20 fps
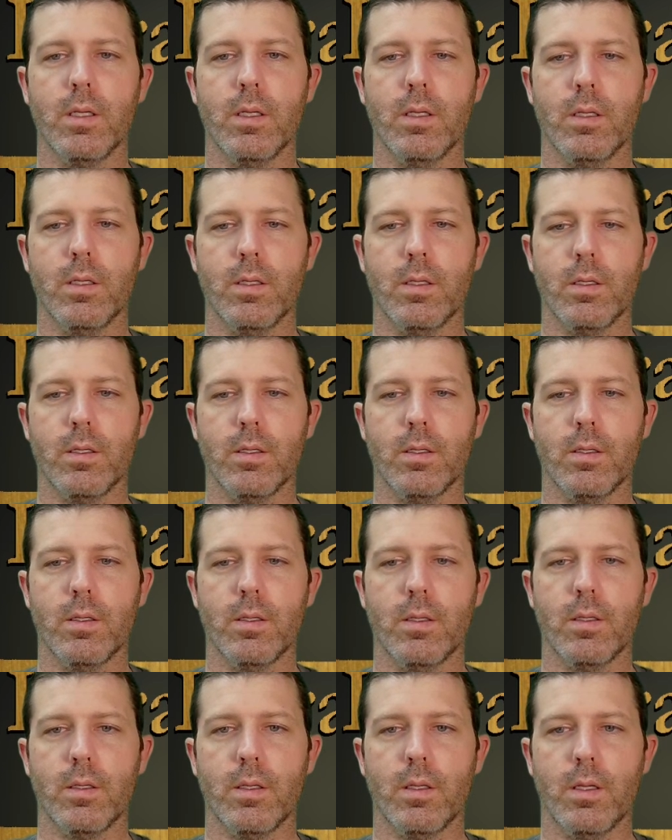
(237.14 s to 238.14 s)

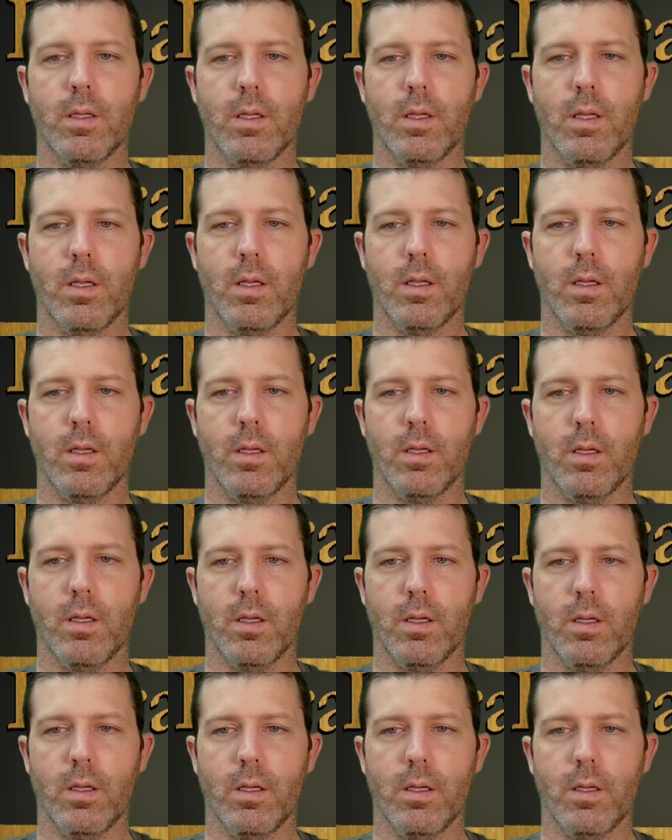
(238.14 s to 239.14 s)

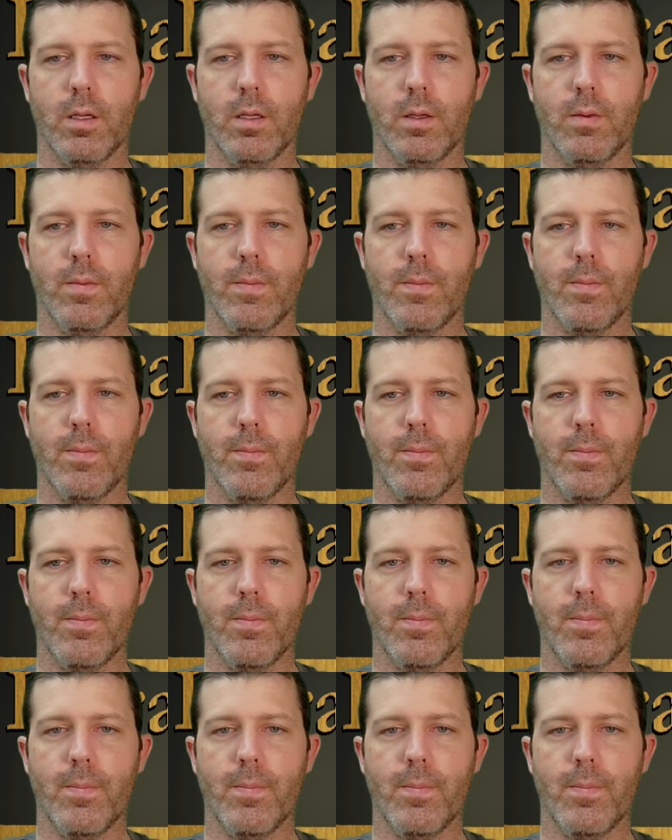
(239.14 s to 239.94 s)
Nothing is said.